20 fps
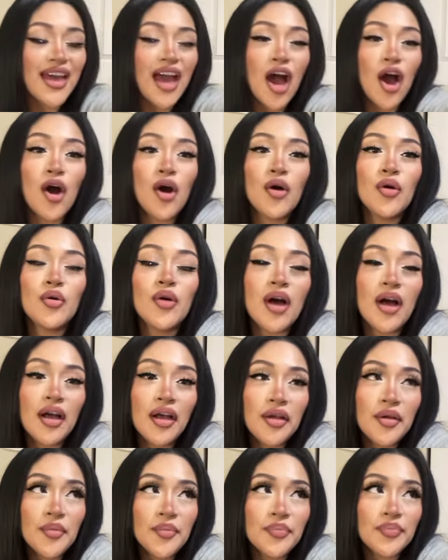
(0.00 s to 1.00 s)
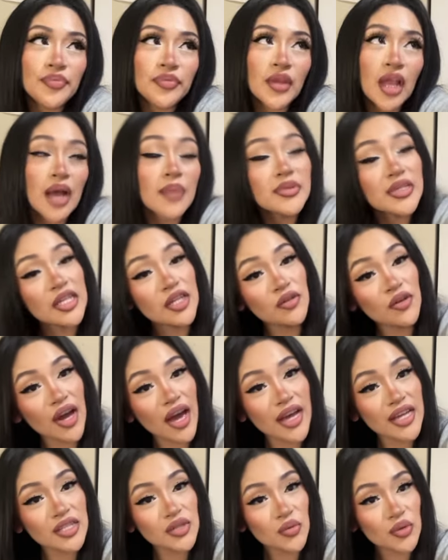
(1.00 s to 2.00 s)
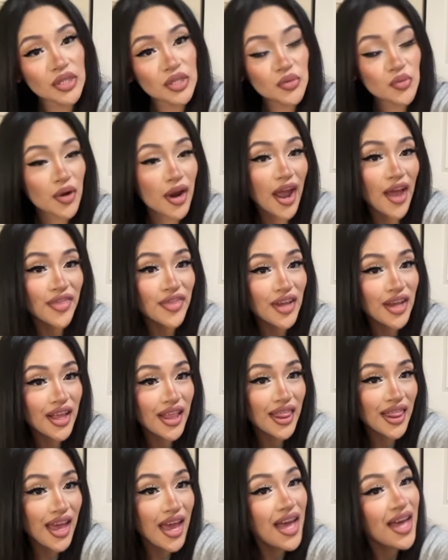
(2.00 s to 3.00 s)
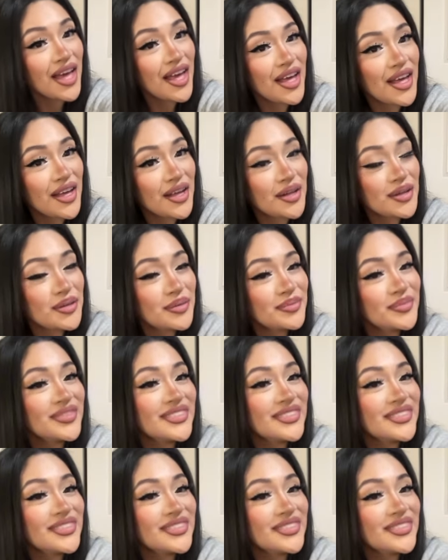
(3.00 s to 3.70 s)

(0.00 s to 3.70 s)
I'll update you guys once we're at the club.